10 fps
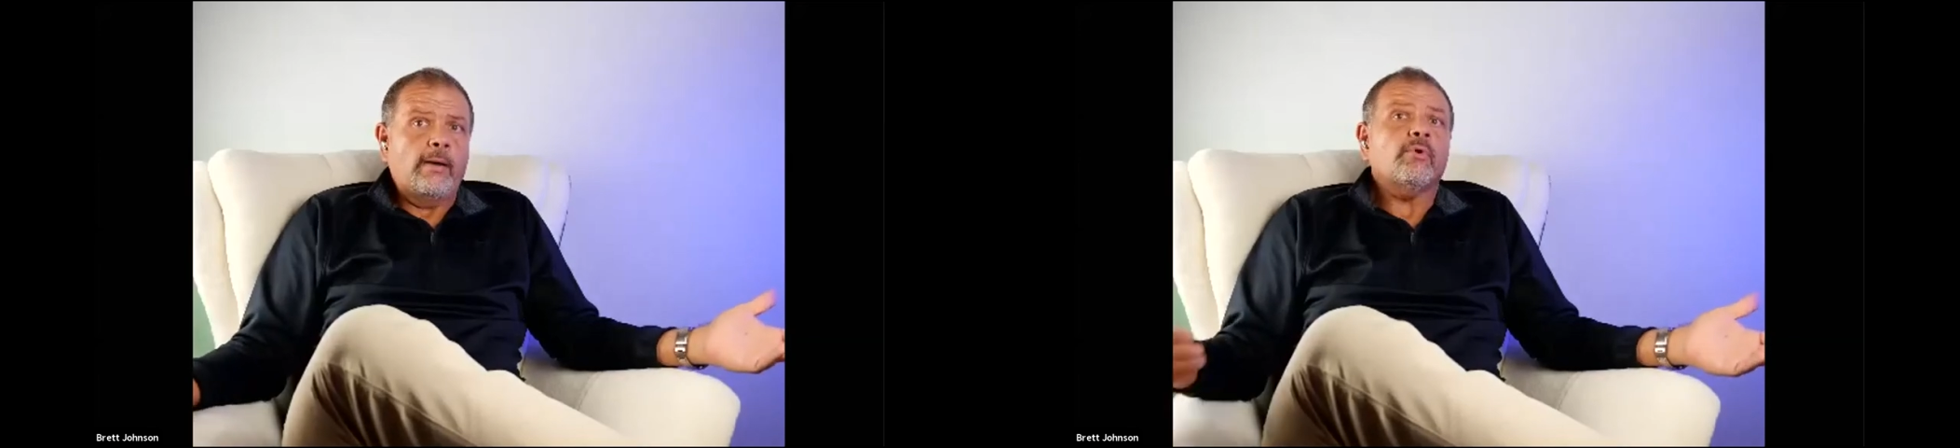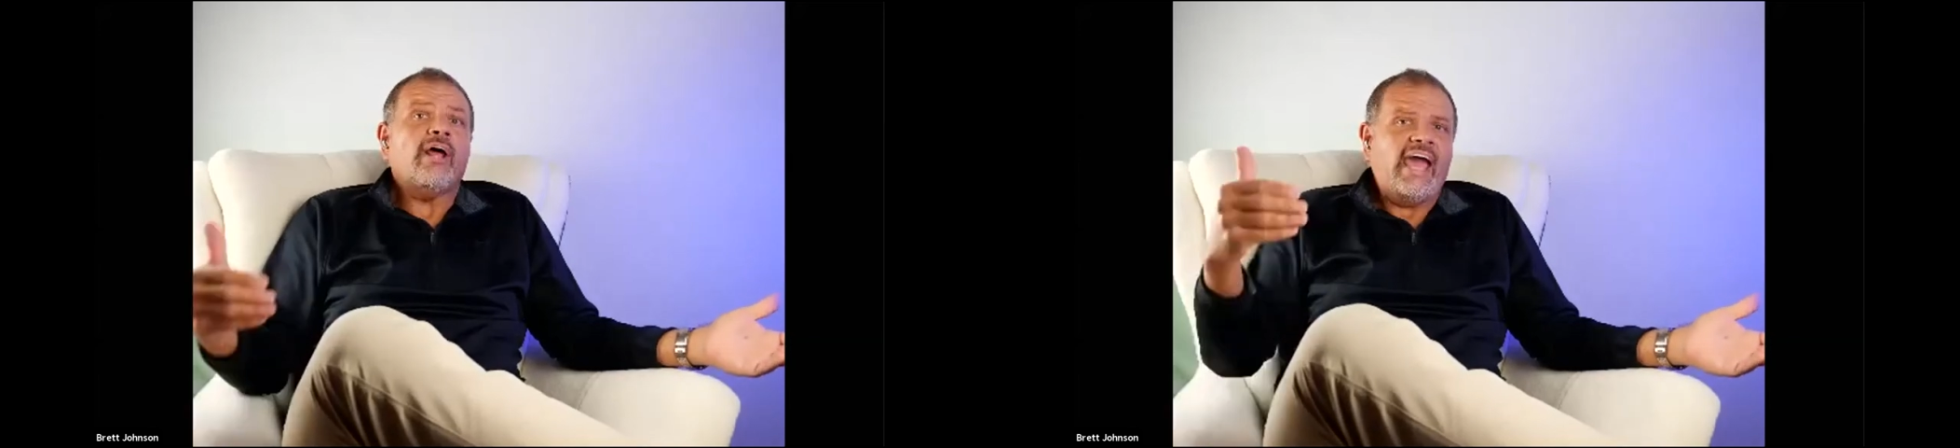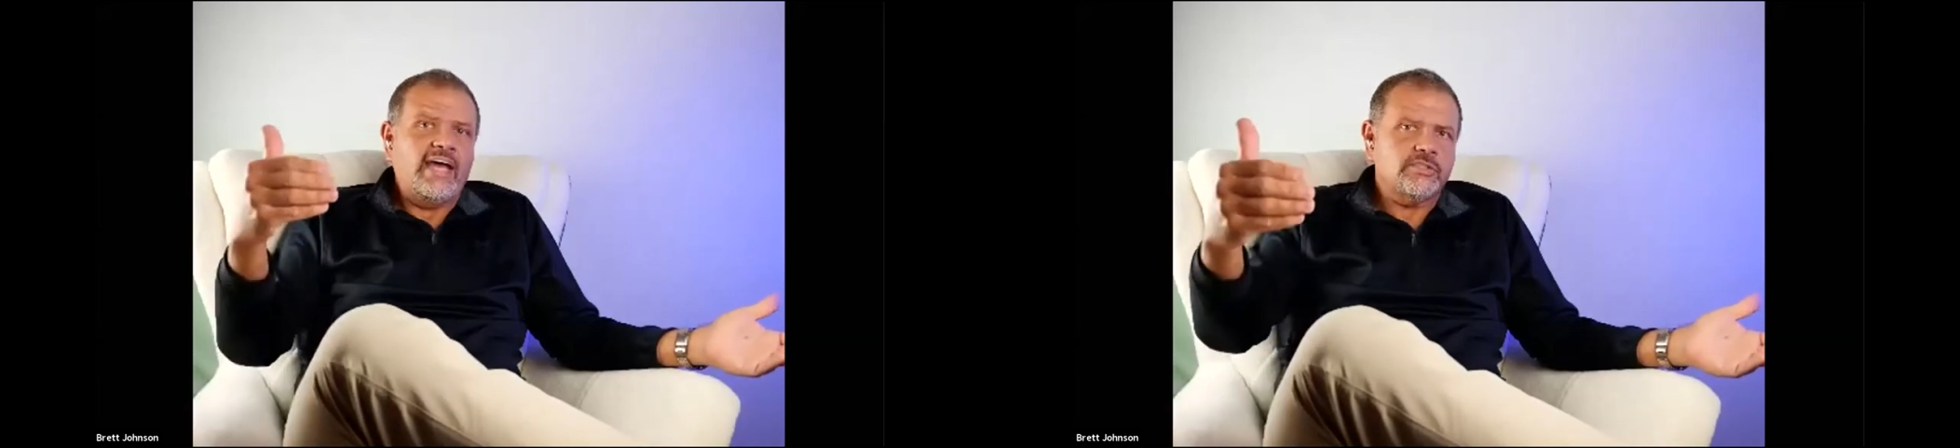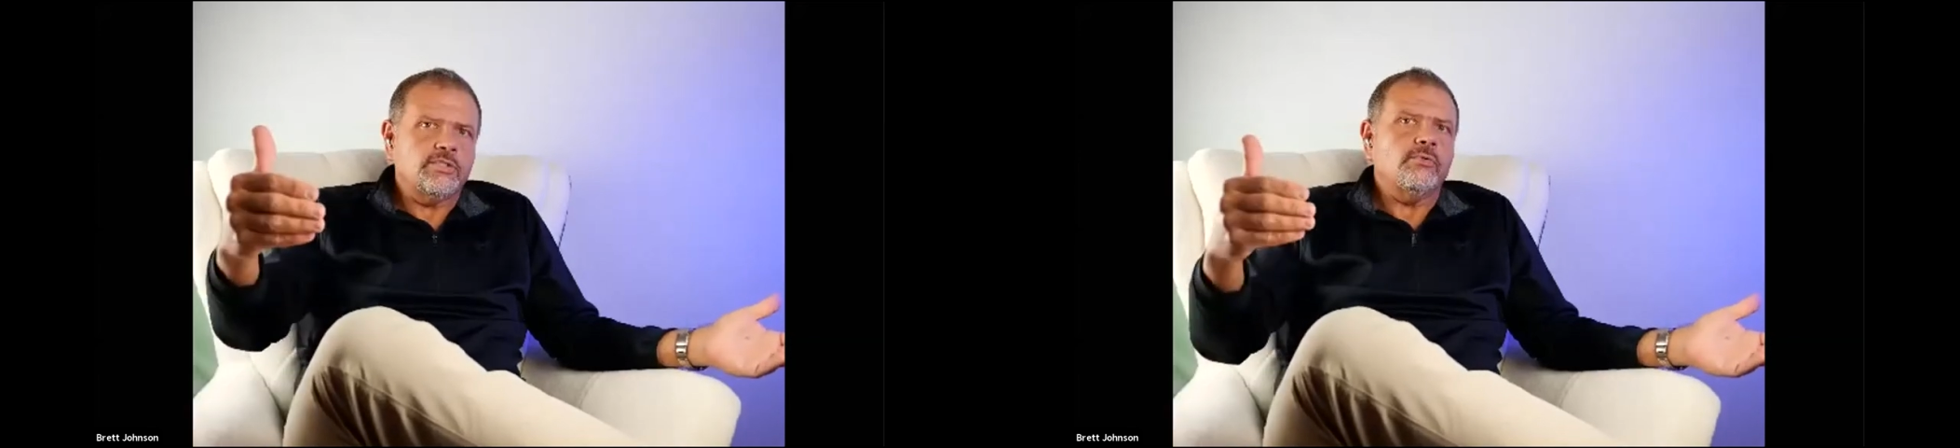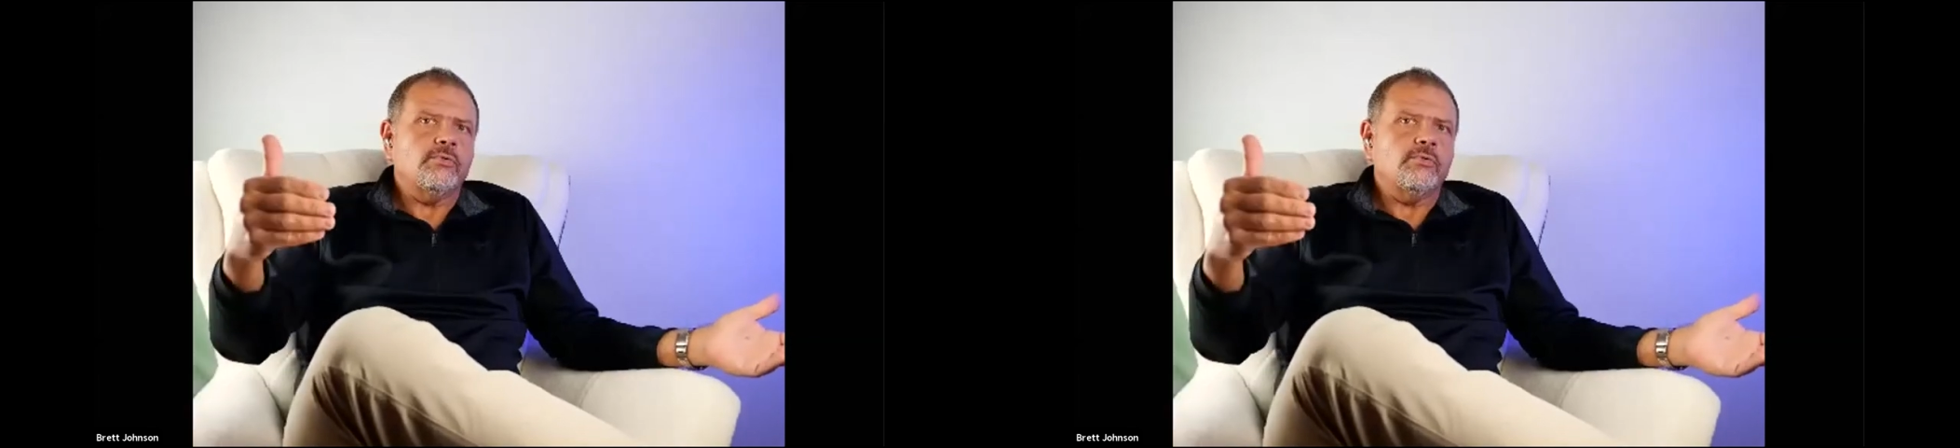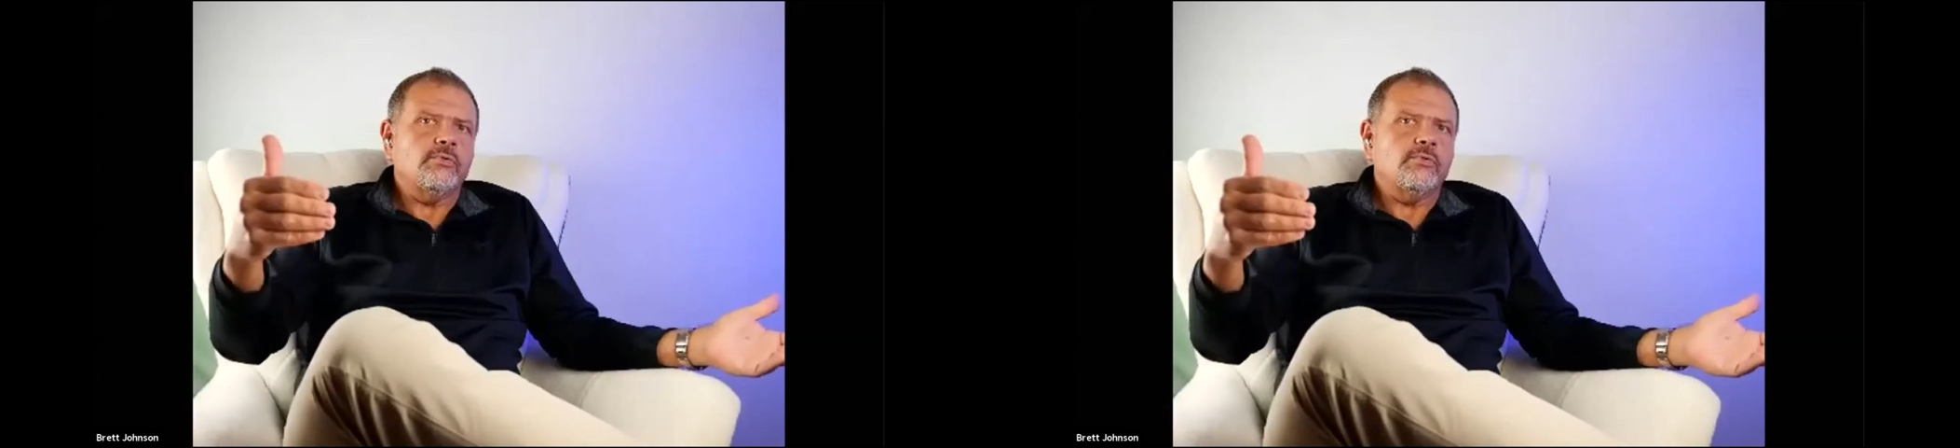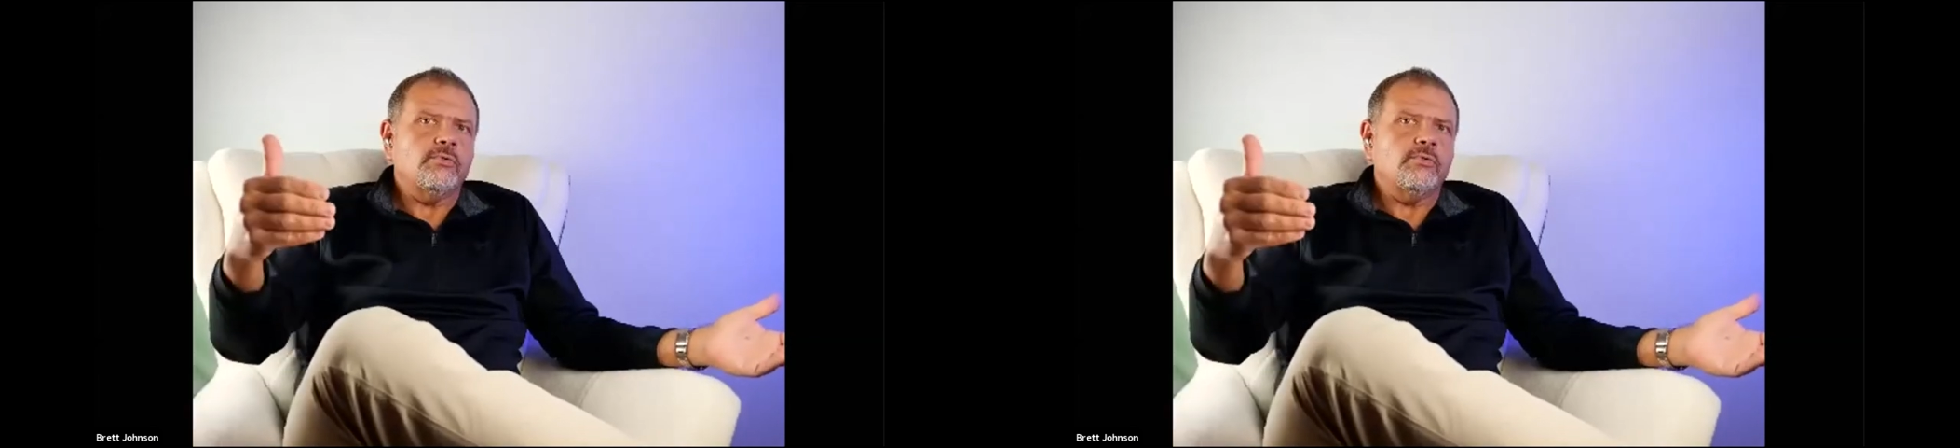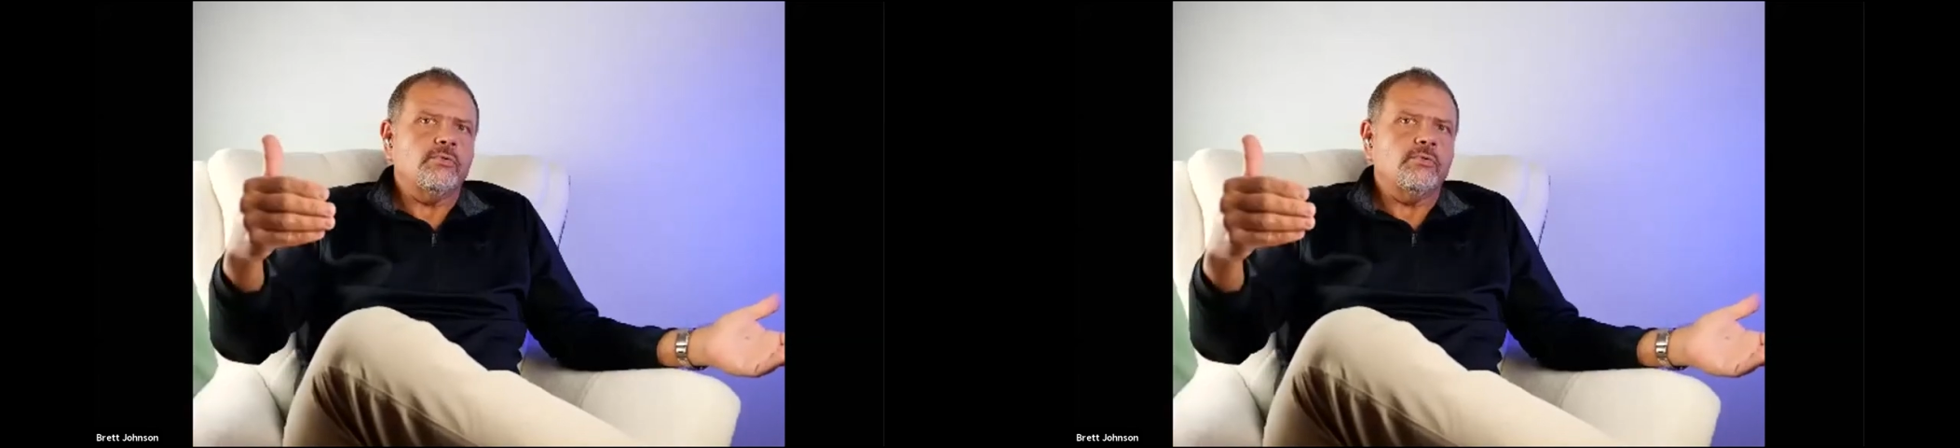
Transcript: I'm going to ask you that question.